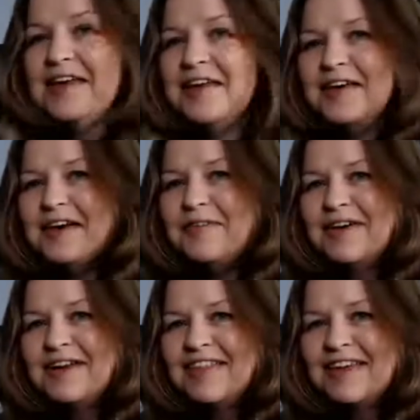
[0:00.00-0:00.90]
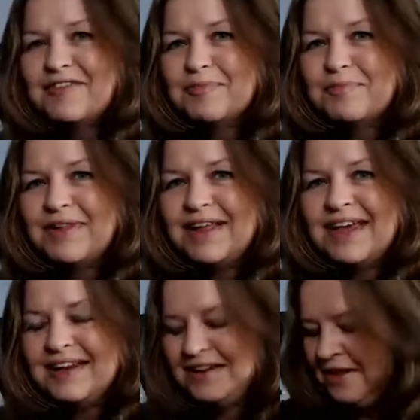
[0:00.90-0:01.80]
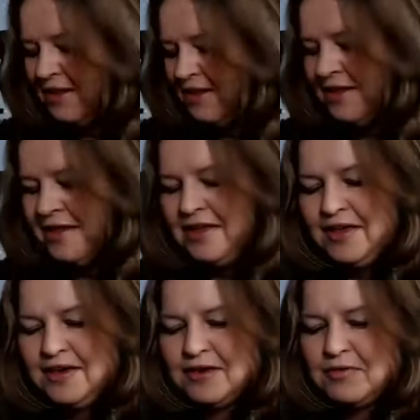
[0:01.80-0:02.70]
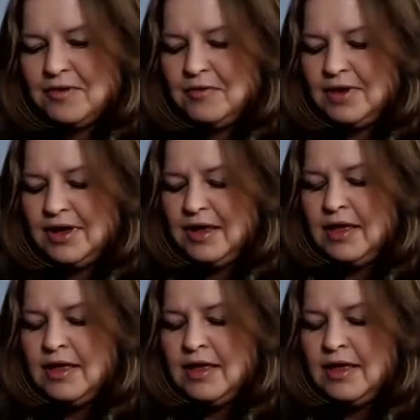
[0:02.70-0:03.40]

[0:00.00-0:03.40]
When I think of a plane on a runway,